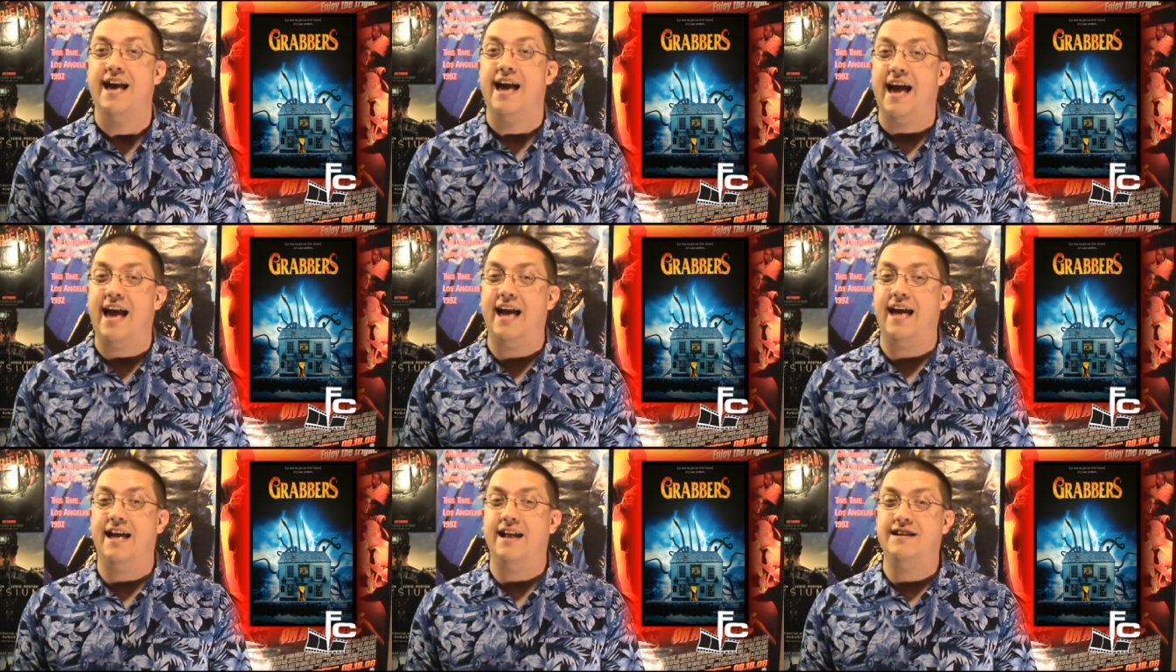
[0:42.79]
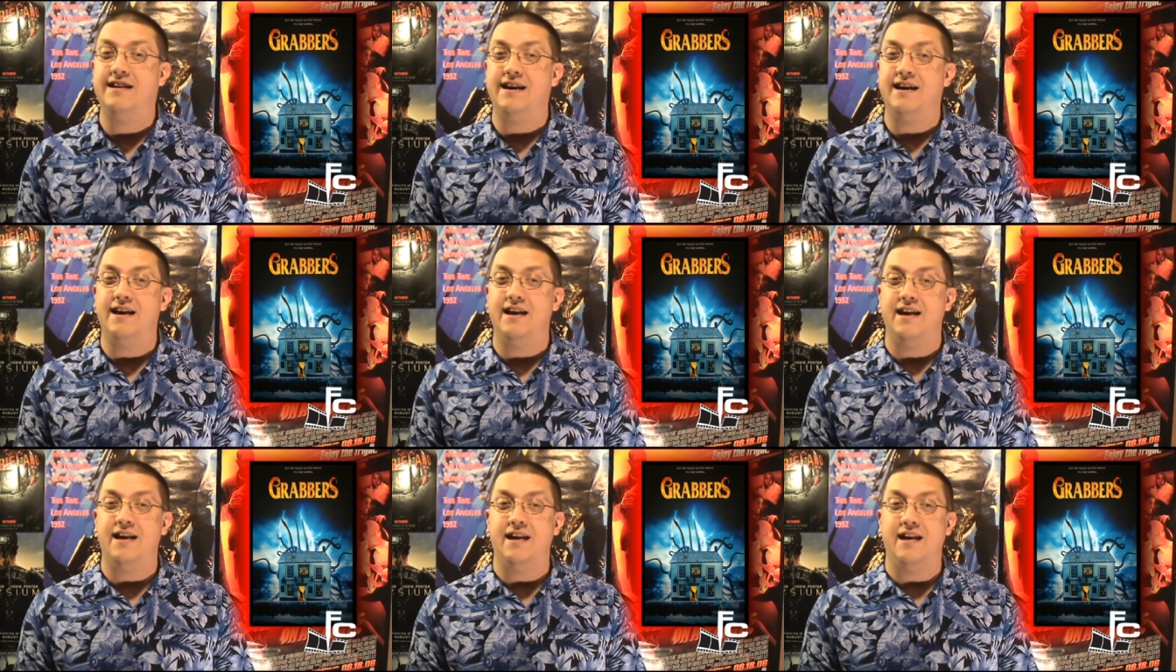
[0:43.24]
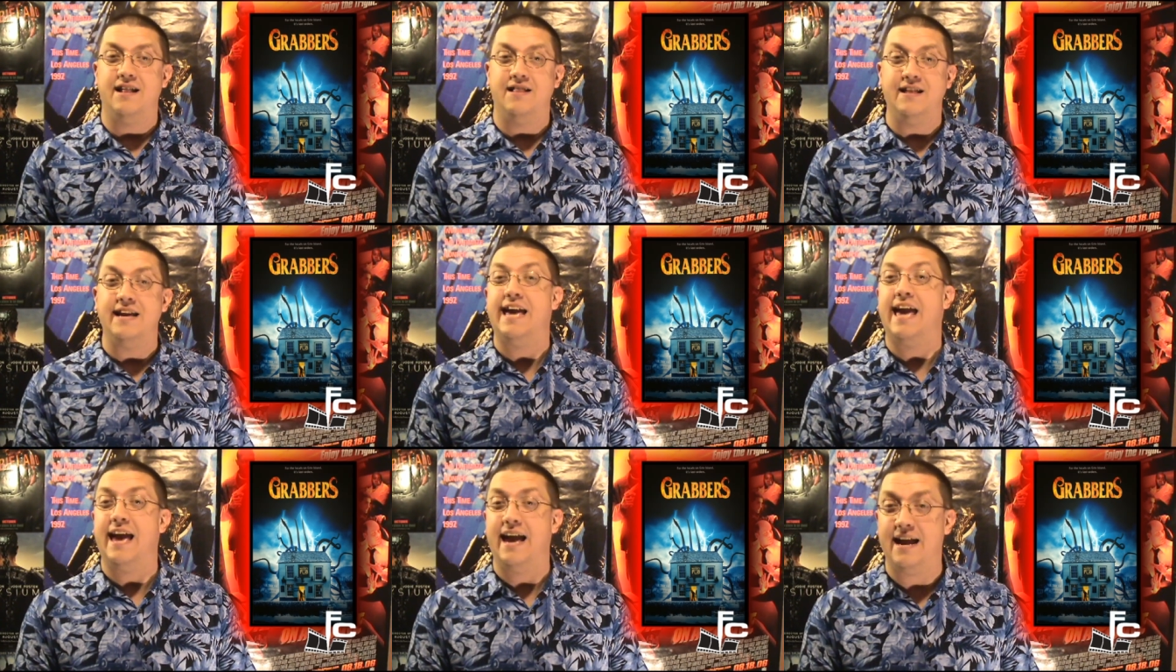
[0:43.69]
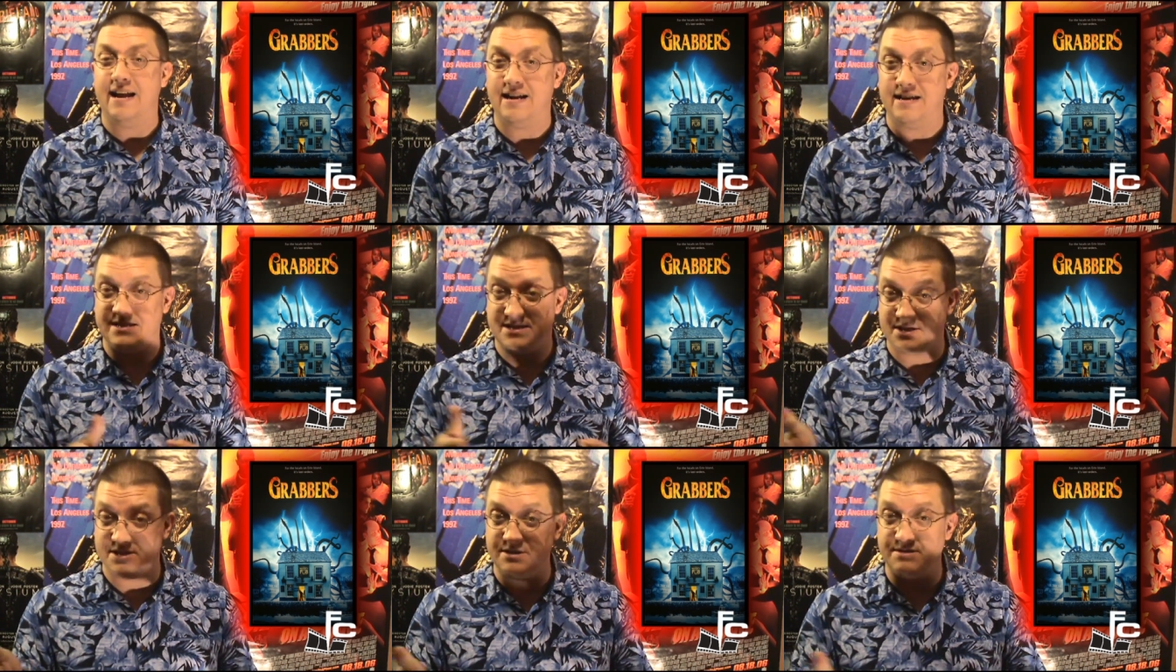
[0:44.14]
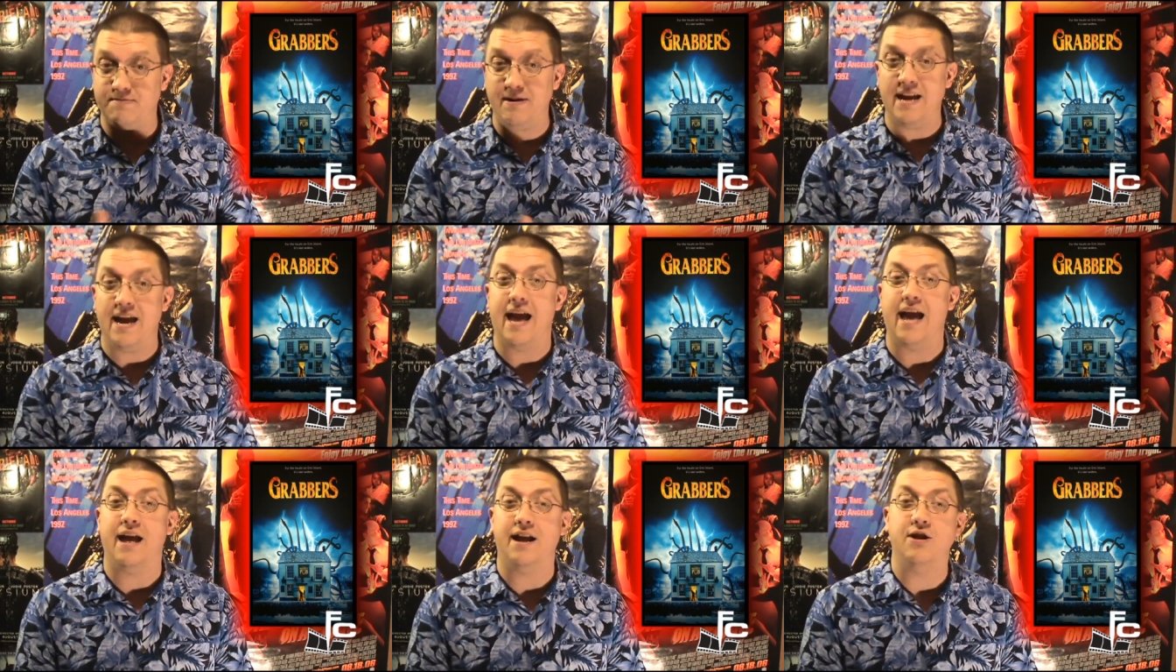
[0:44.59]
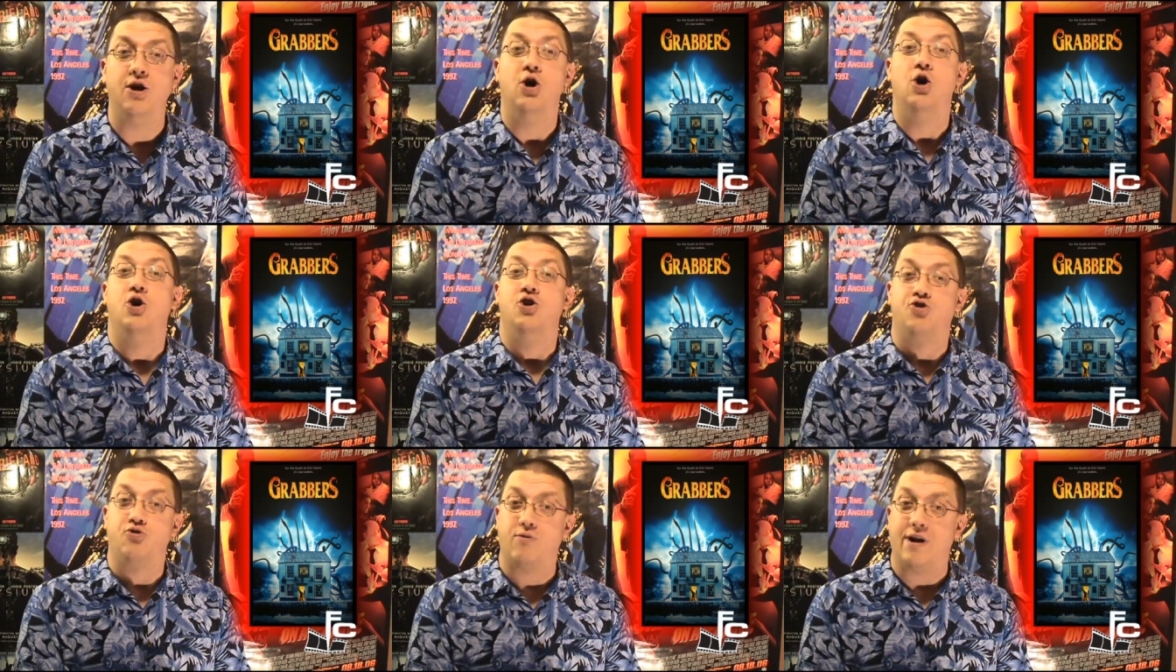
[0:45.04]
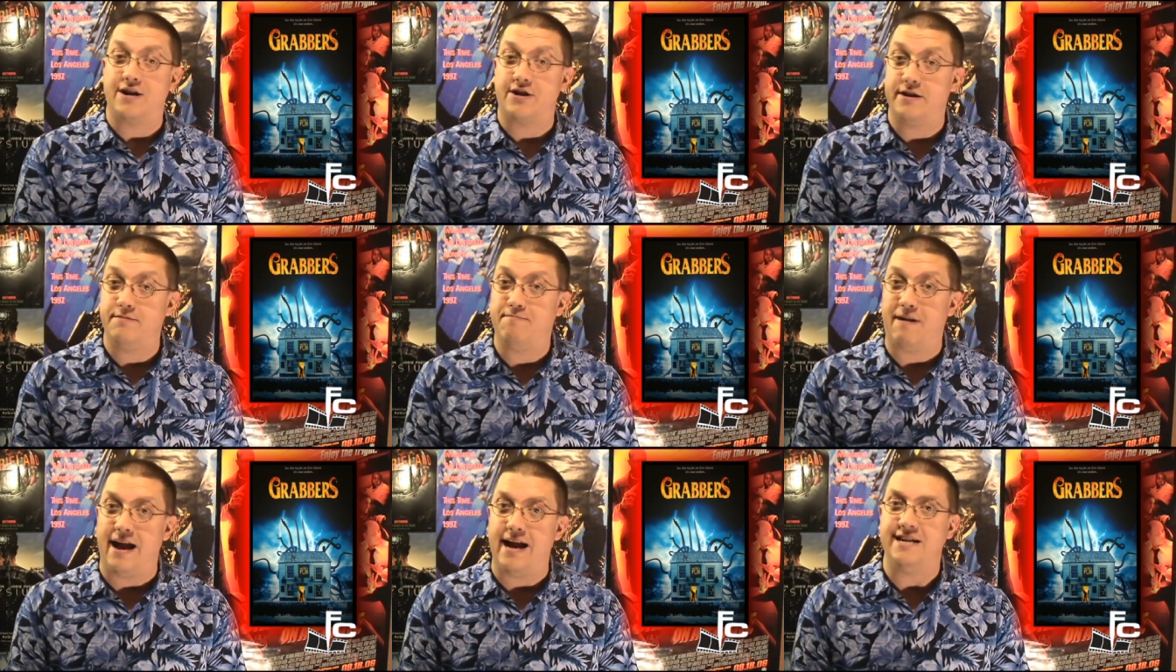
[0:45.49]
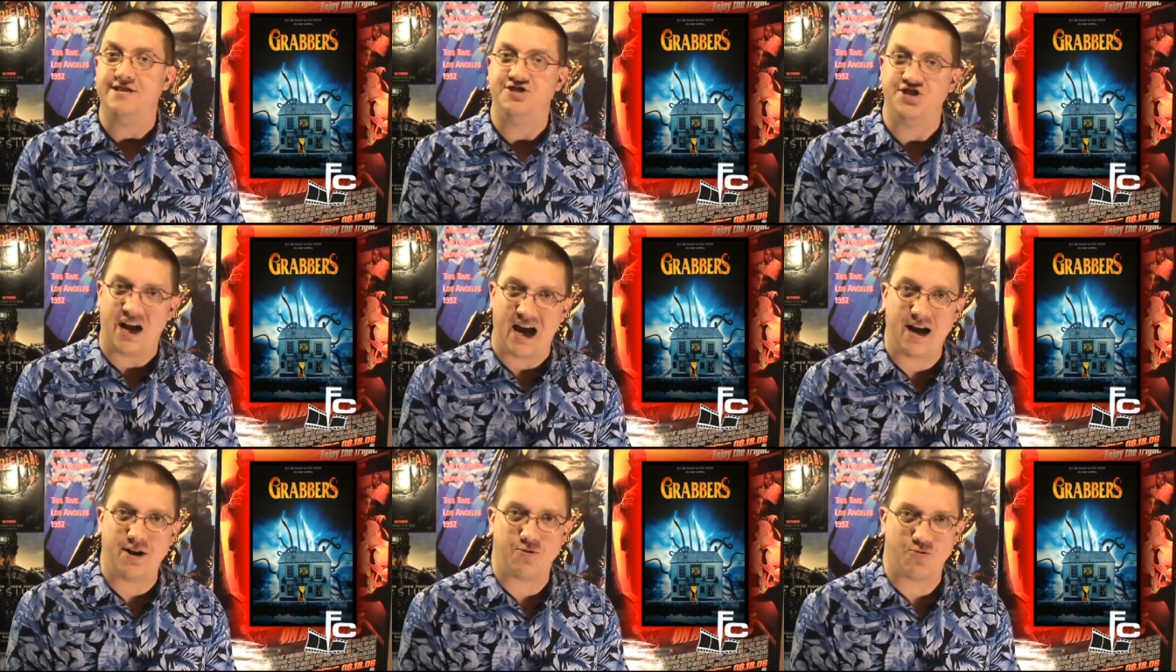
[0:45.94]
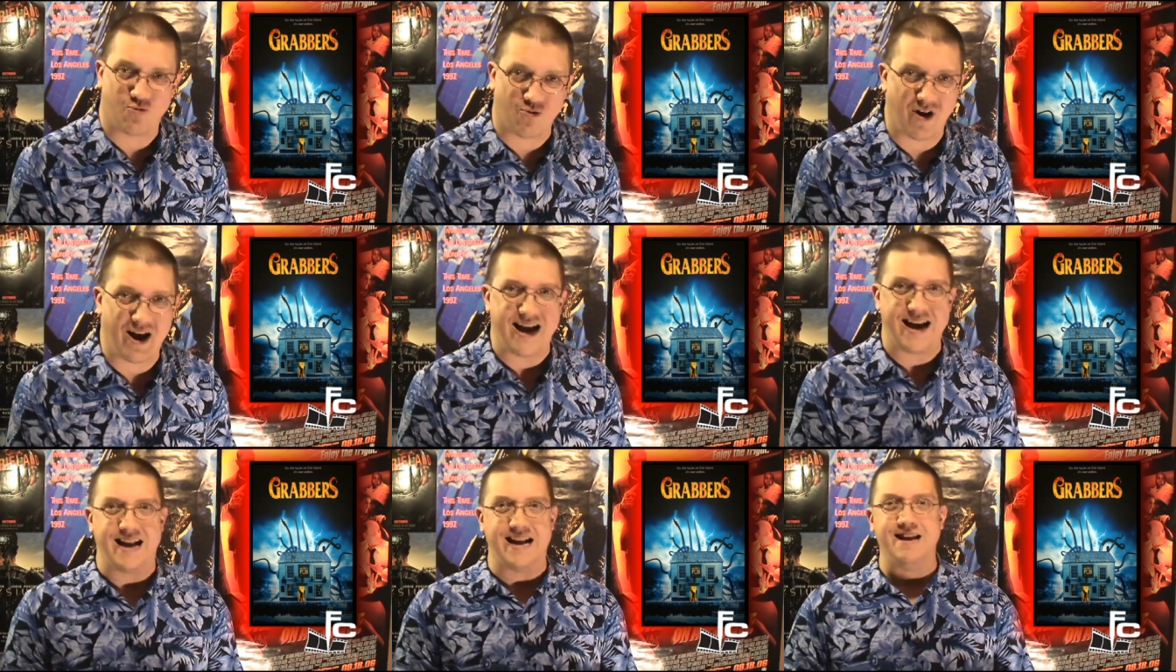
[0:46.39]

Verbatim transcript: and uh, Lehane, excuse me, and directed by Jon Wright.